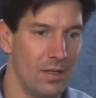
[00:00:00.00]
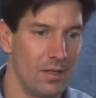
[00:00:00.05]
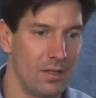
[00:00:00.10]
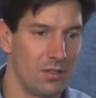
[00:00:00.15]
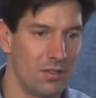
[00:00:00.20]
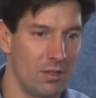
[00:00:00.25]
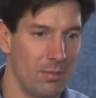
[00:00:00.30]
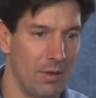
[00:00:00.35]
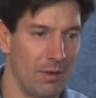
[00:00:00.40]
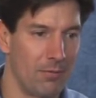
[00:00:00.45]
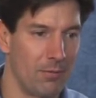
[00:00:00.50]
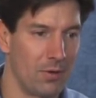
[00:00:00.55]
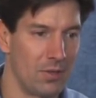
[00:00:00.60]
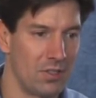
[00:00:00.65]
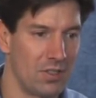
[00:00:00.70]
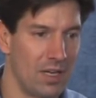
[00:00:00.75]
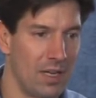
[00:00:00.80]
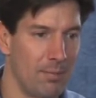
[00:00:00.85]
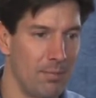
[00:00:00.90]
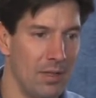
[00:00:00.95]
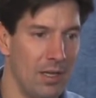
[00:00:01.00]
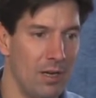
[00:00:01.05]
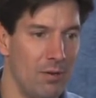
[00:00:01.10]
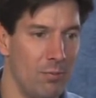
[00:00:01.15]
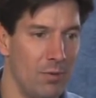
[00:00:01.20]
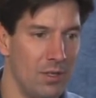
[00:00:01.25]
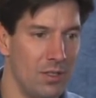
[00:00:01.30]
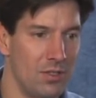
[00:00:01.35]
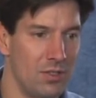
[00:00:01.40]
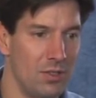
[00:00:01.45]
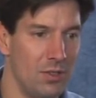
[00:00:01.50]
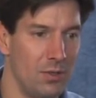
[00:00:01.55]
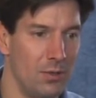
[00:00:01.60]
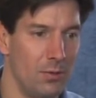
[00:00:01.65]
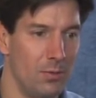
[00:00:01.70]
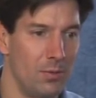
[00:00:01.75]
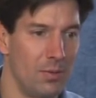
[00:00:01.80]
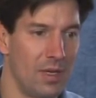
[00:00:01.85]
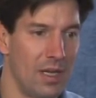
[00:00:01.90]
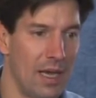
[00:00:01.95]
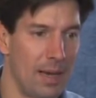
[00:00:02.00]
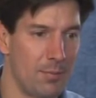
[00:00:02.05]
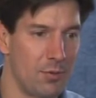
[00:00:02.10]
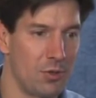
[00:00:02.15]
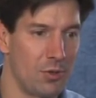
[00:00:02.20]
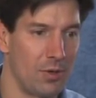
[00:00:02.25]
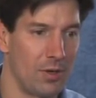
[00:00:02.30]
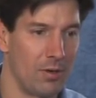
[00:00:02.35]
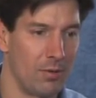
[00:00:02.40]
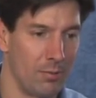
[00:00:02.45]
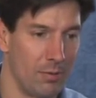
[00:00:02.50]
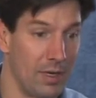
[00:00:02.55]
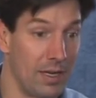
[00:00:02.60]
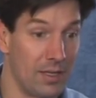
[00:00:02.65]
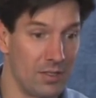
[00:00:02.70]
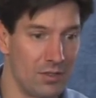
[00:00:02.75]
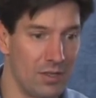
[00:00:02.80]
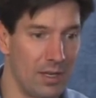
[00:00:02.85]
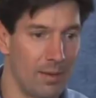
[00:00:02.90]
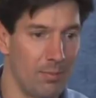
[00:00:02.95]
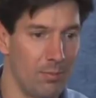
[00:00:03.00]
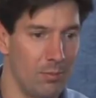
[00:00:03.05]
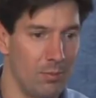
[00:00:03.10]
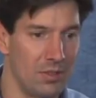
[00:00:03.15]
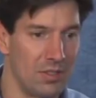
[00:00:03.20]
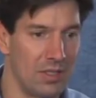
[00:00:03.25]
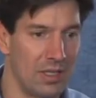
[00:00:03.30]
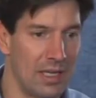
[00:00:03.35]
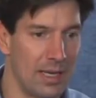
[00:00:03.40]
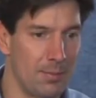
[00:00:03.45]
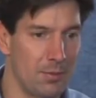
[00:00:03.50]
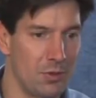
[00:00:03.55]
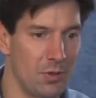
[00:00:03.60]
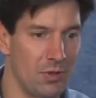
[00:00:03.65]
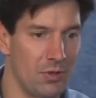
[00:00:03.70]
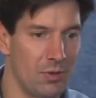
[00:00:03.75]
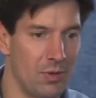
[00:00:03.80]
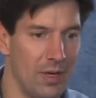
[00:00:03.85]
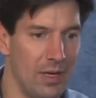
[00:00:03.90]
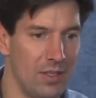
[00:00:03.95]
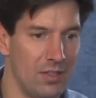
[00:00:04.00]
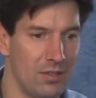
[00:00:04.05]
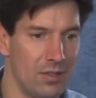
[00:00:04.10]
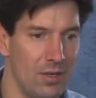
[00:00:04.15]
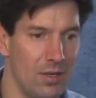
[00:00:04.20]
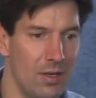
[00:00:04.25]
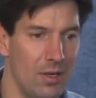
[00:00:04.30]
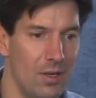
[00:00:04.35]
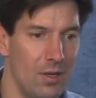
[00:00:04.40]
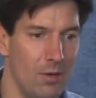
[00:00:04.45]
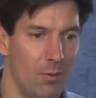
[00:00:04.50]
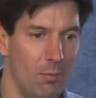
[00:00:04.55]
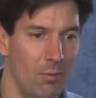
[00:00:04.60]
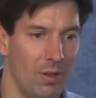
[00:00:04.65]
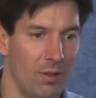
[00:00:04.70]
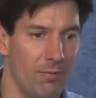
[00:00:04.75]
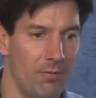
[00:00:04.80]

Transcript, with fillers: So my first step then was to capture, it. or next step was to capture a trace with